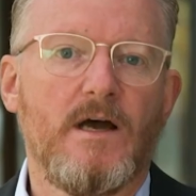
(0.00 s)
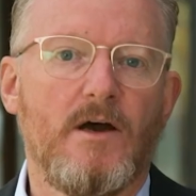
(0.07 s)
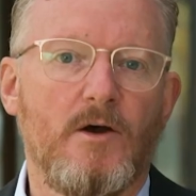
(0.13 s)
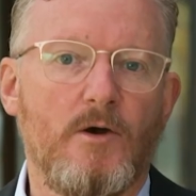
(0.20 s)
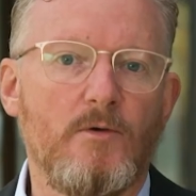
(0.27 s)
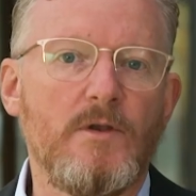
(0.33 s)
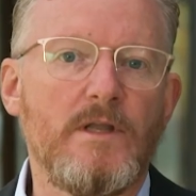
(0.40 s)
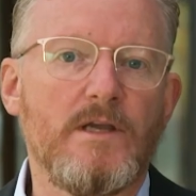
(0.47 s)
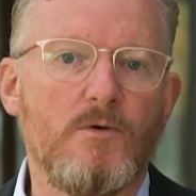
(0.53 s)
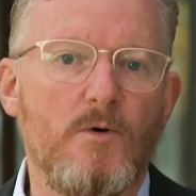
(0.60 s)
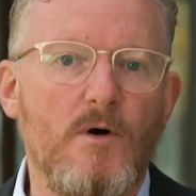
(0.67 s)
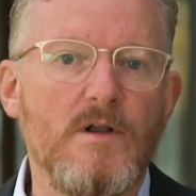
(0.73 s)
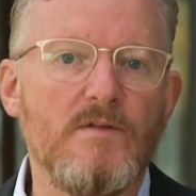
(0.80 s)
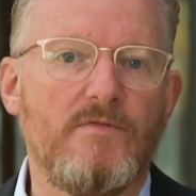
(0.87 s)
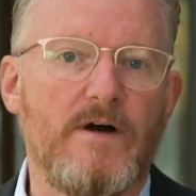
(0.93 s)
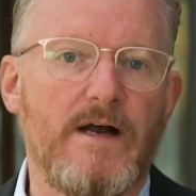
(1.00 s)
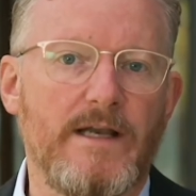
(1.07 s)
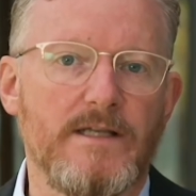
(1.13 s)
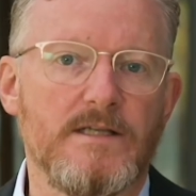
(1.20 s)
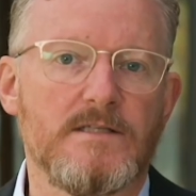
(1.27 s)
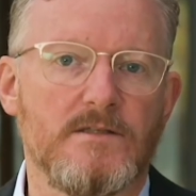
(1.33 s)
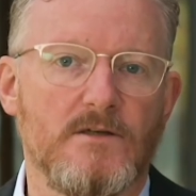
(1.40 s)
Only qualified
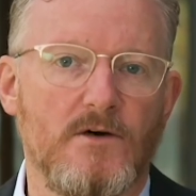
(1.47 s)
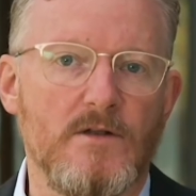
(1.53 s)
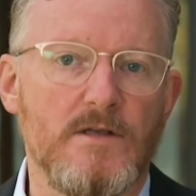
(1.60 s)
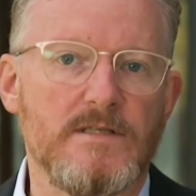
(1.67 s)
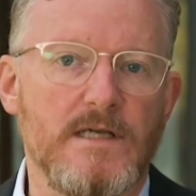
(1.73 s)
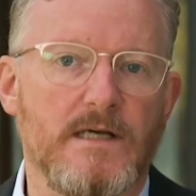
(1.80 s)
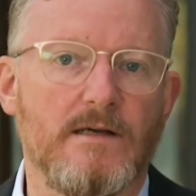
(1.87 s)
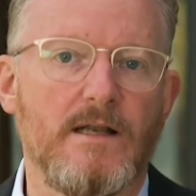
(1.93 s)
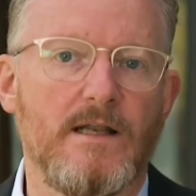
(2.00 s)
installers are